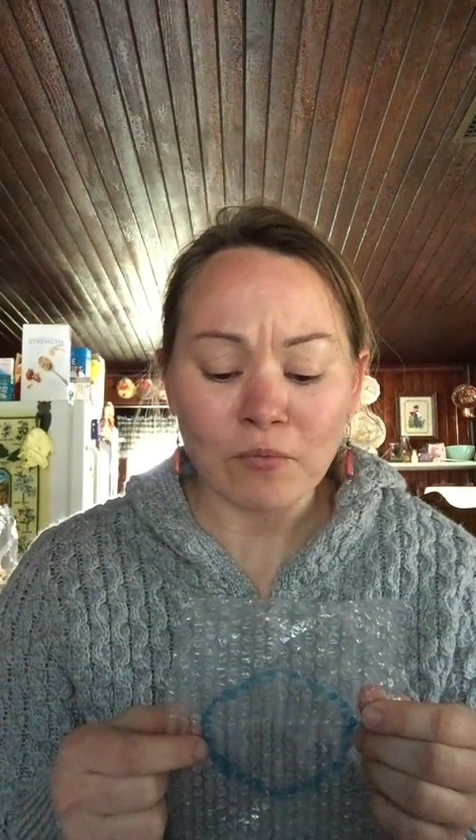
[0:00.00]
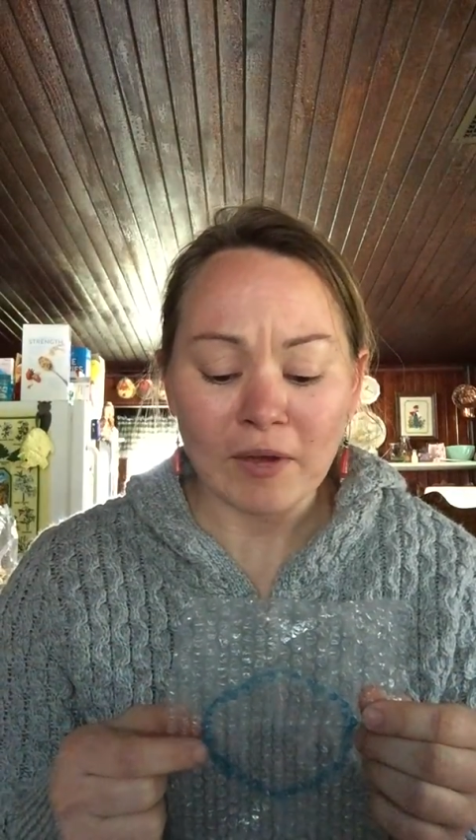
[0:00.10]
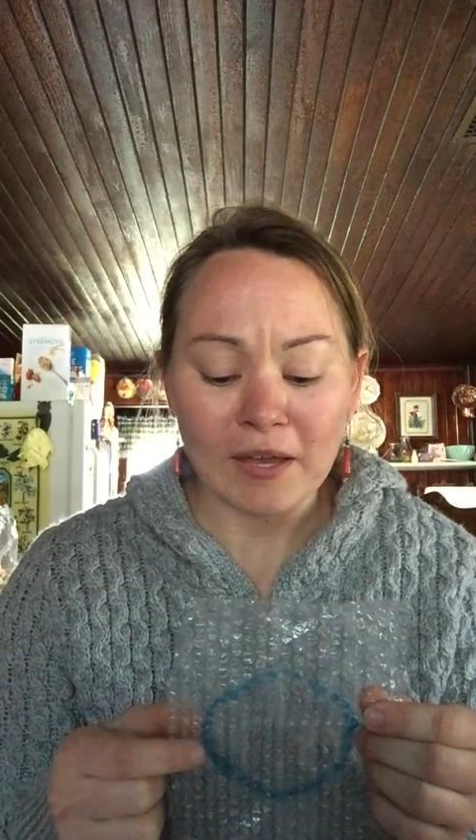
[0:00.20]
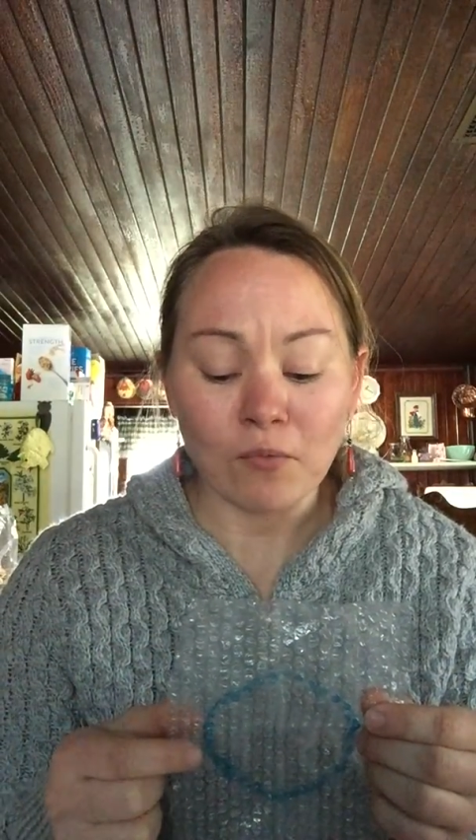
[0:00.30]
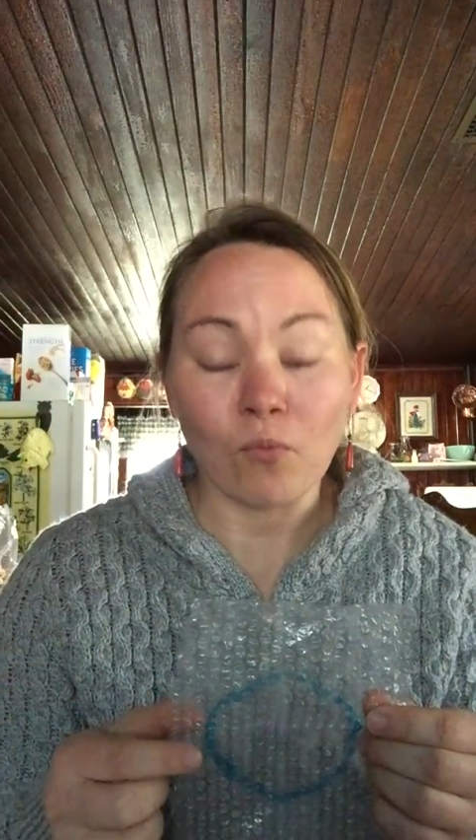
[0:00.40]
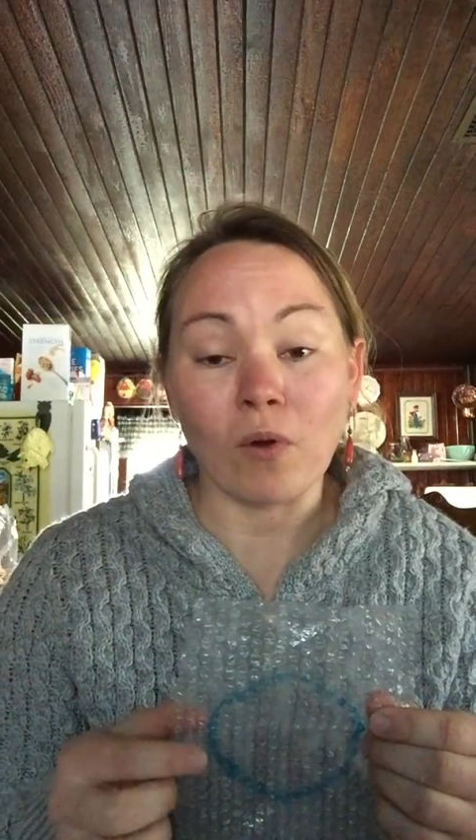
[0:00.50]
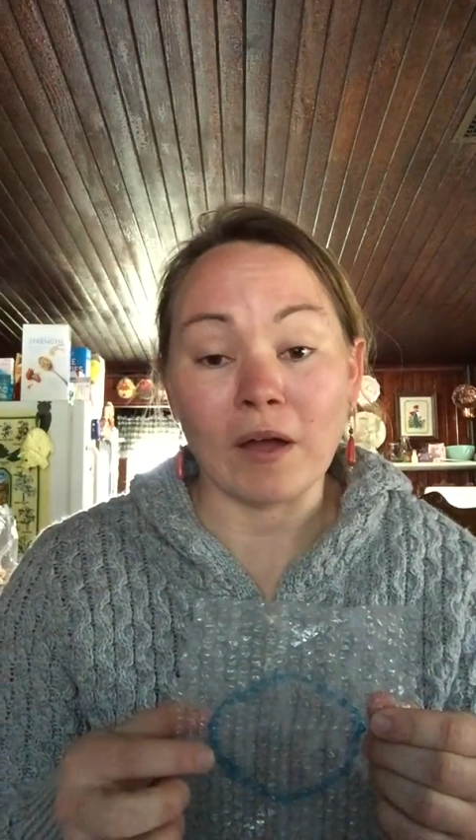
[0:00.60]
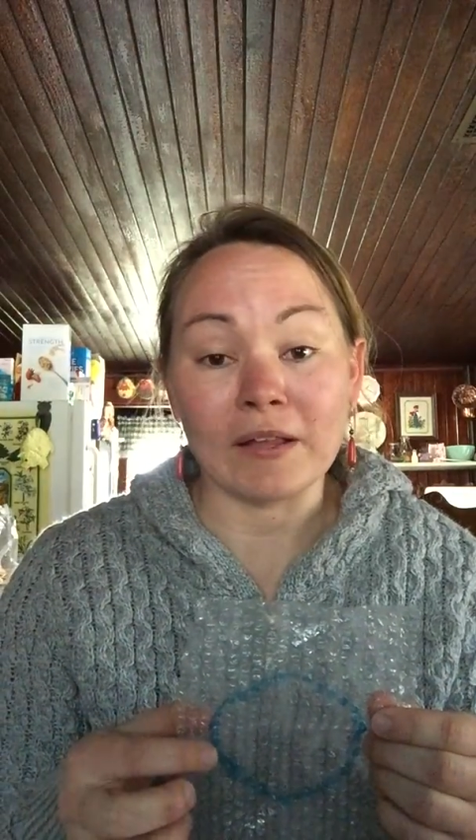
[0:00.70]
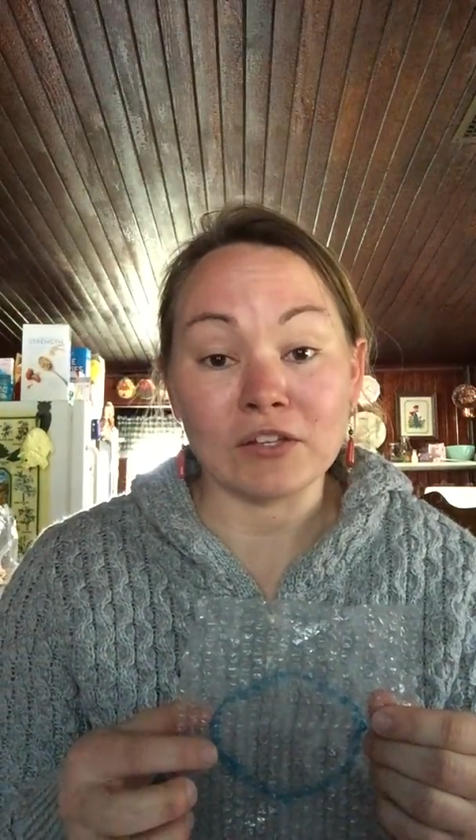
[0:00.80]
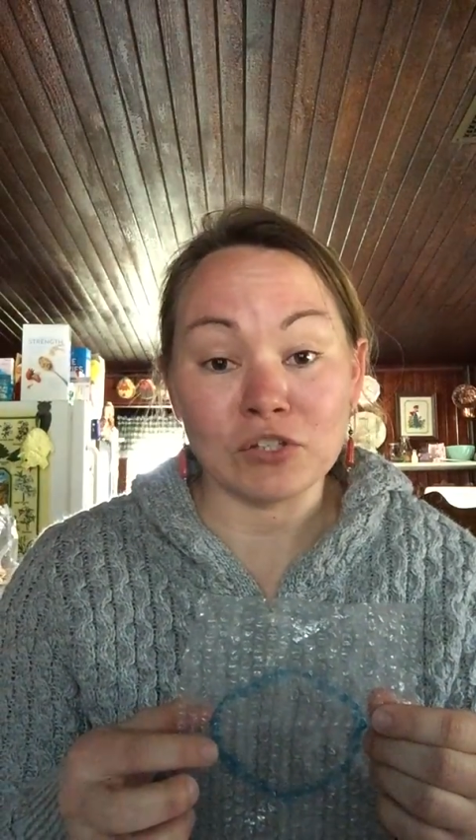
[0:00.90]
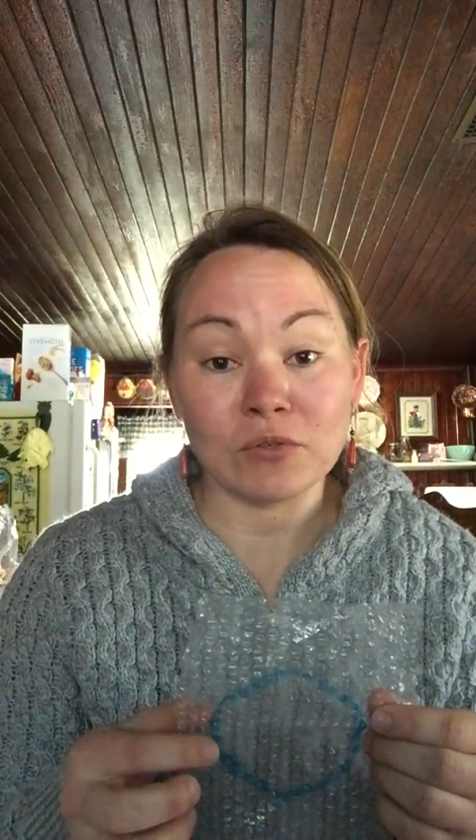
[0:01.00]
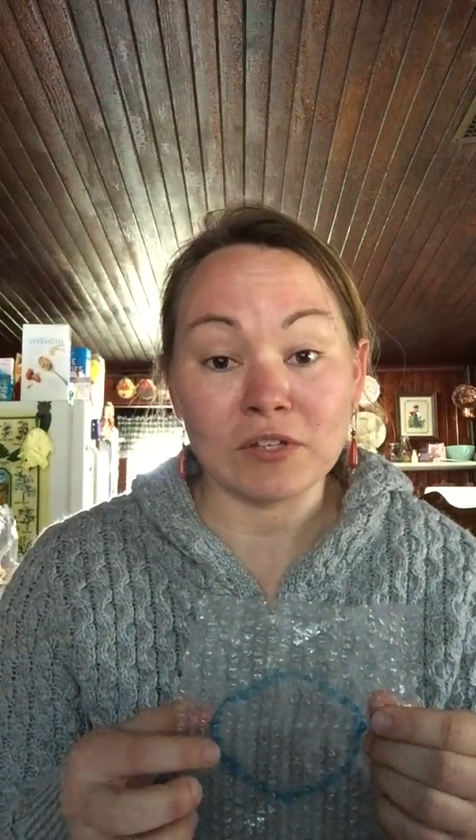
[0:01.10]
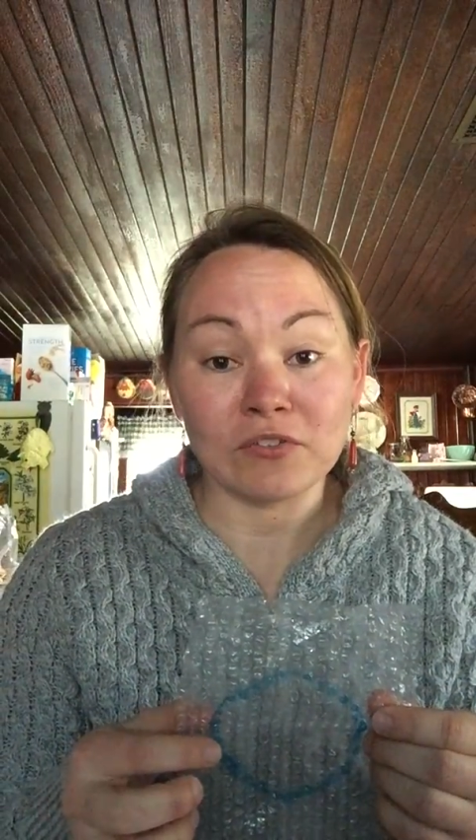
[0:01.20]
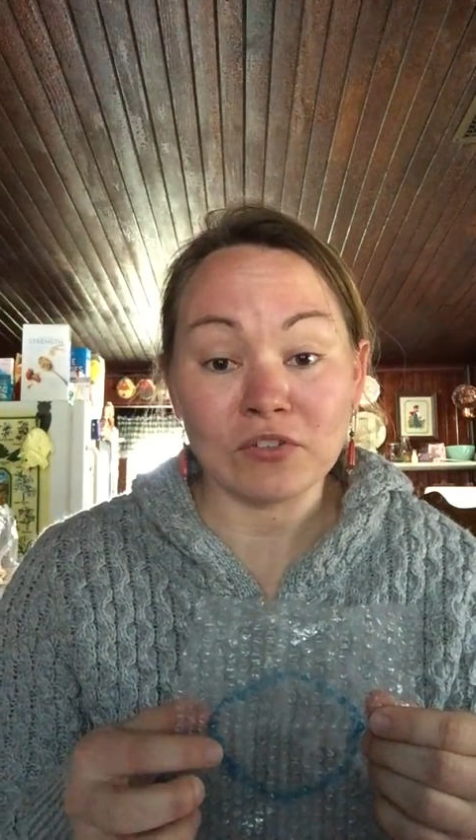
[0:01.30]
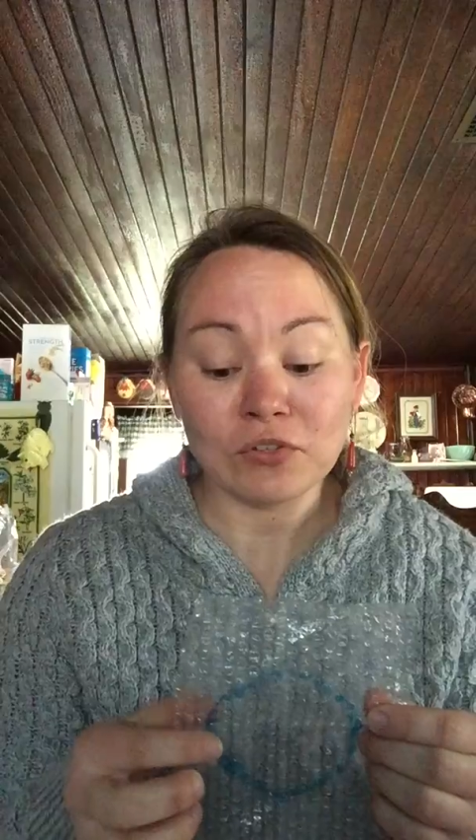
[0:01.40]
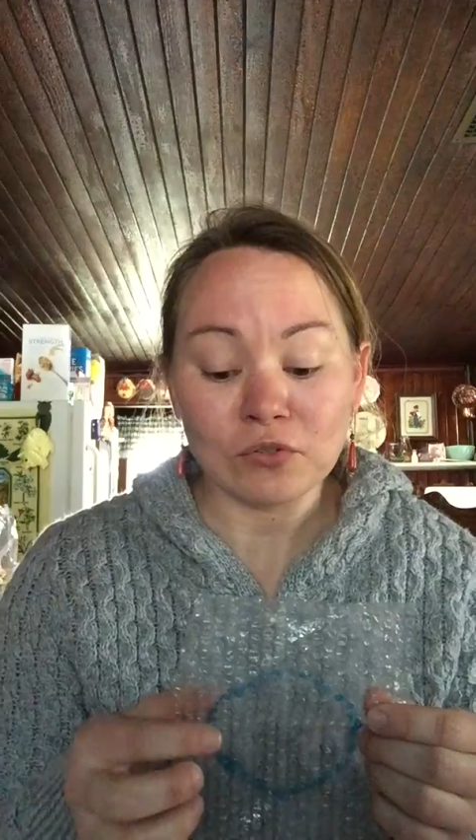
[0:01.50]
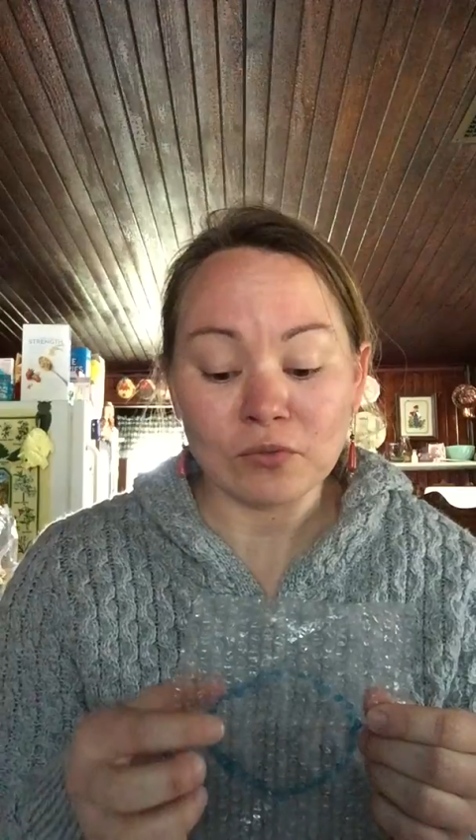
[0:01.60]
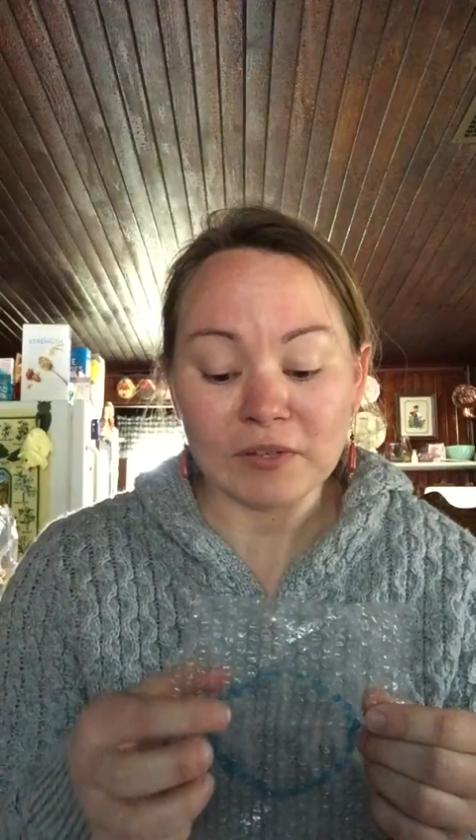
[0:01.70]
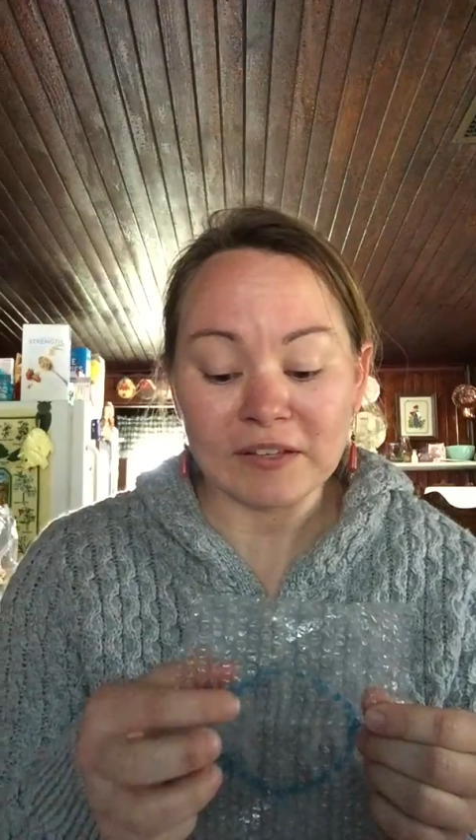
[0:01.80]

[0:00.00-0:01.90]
way what you can do